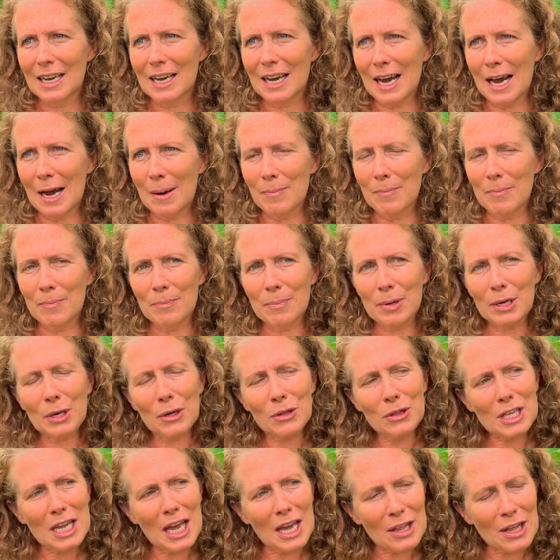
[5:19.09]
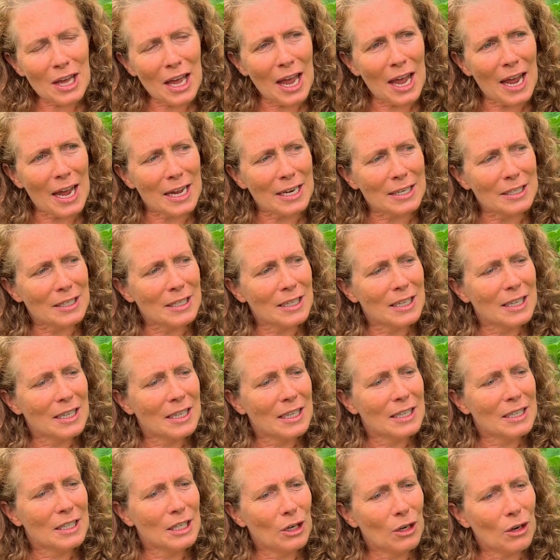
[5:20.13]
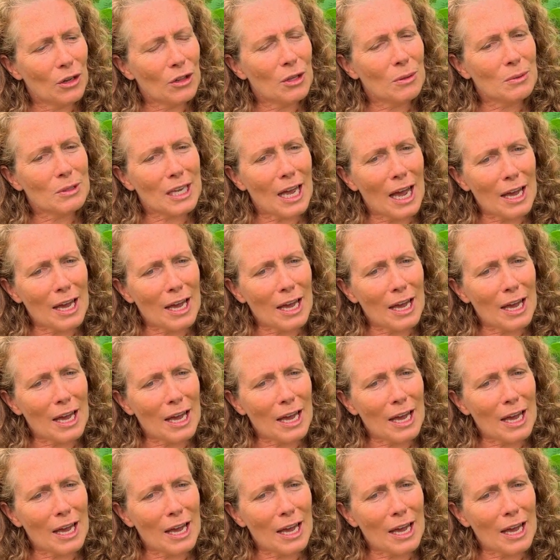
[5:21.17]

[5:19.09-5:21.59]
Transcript: But on the other hand, there was